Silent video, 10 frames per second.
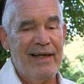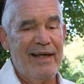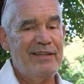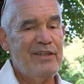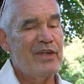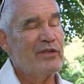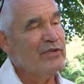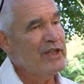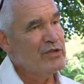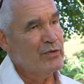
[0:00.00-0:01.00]
And these are
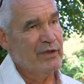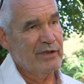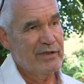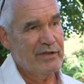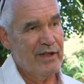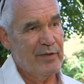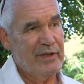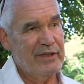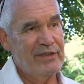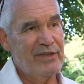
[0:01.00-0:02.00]
rituals. I
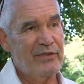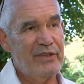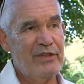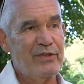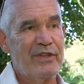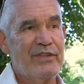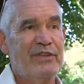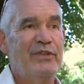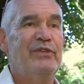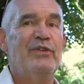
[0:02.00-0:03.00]
mean, these are rituals,
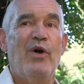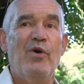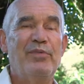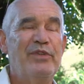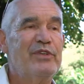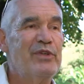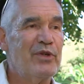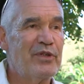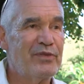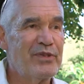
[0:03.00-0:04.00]
and you open the
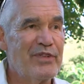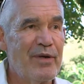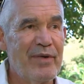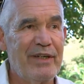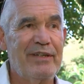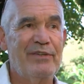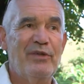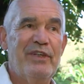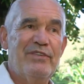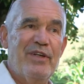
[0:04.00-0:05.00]
door for somebody,
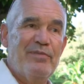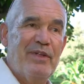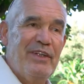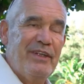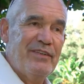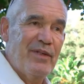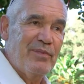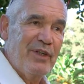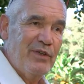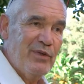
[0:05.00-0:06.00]
you give somebody
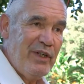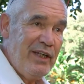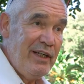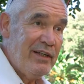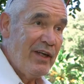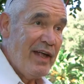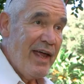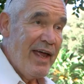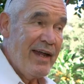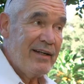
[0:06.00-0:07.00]
something to eat,
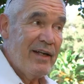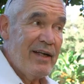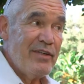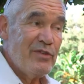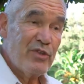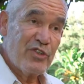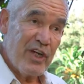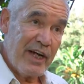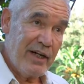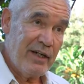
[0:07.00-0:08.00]
and you
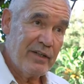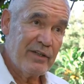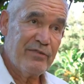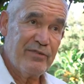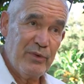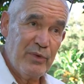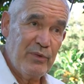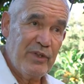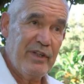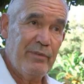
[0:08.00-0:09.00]
share the food
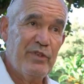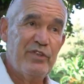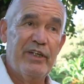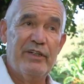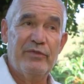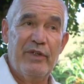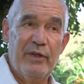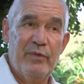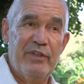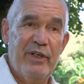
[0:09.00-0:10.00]
with him, you share the
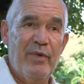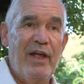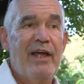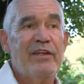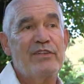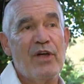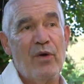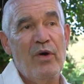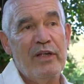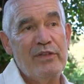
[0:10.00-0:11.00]
drink with him.
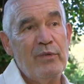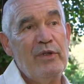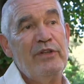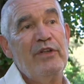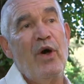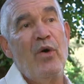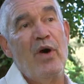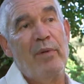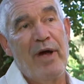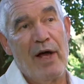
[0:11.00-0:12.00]
So you will
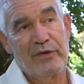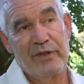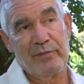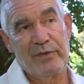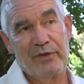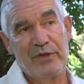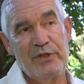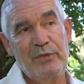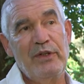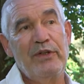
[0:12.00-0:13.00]
know about him, because
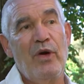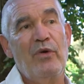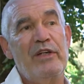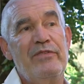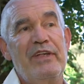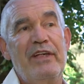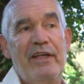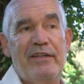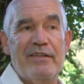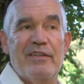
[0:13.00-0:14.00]
you will know if he
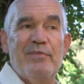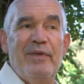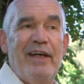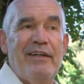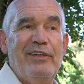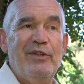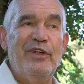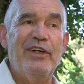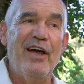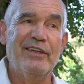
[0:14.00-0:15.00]
eats spaghetti
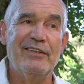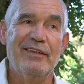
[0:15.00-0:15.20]
or not.